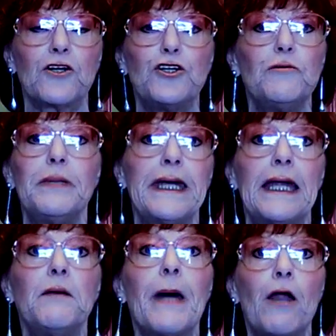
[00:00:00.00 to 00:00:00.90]
couldn't be
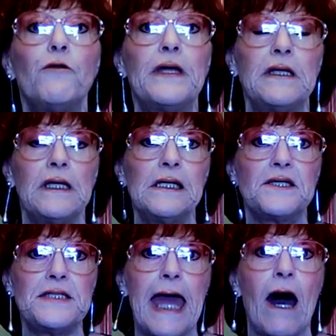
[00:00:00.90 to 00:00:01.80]
any better than it
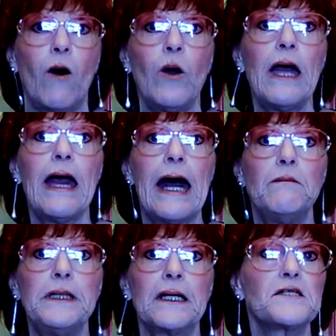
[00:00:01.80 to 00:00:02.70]
is now,
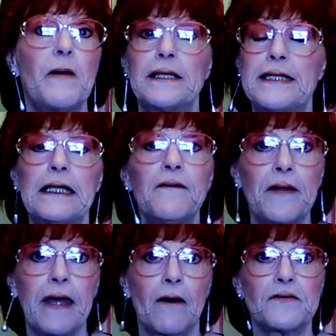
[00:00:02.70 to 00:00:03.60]
and me expect
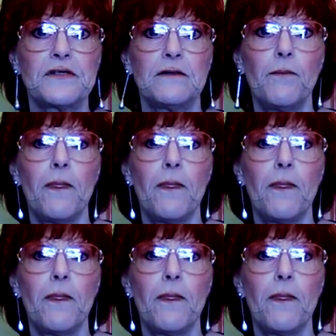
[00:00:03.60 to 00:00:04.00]
anything else.